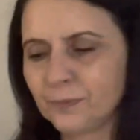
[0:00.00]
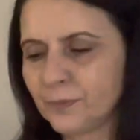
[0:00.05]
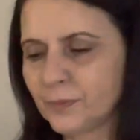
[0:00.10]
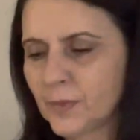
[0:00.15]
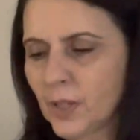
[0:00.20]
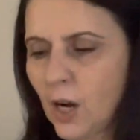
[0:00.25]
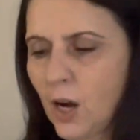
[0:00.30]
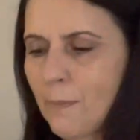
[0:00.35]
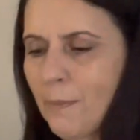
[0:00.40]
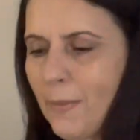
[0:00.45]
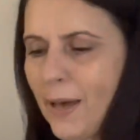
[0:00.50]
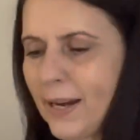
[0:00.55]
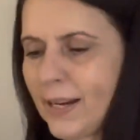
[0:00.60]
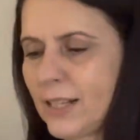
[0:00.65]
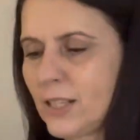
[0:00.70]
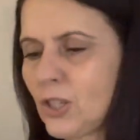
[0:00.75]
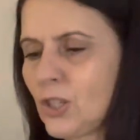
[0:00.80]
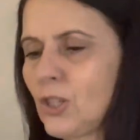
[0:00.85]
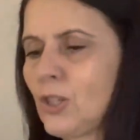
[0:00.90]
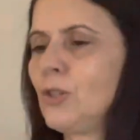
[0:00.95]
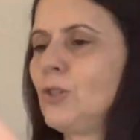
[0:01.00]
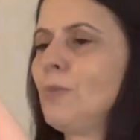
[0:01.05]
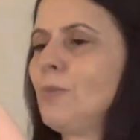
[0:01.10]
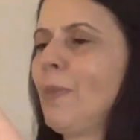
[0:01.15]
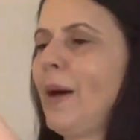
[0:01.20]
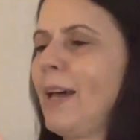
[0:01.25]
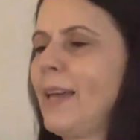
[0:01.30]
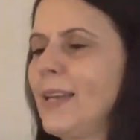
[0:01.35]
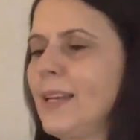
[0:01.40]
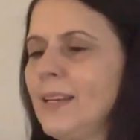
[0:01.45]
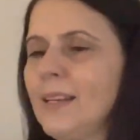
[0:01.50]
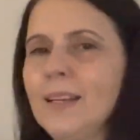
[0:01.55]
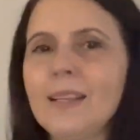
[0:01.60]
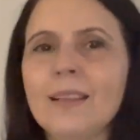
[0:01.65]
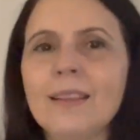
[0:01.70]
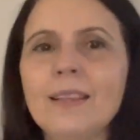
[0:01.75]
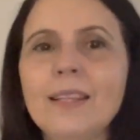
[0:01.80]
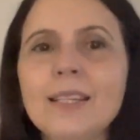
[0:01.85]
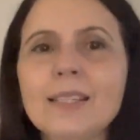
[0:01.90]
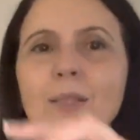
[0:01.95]
I managed to make
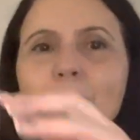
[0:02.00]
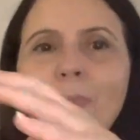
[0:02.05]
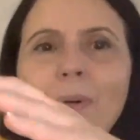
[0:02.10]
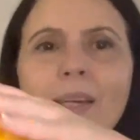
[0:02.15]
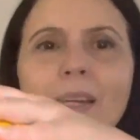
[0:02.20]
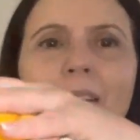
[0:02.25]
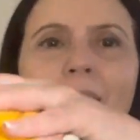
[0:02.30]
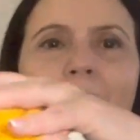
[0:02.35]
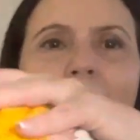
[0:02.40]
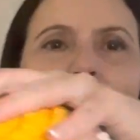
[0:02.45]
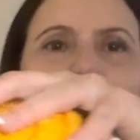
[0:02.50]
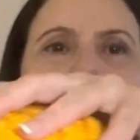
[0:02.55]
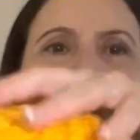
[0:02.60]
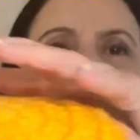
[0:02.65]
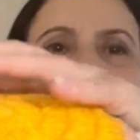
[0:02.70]
this beanie.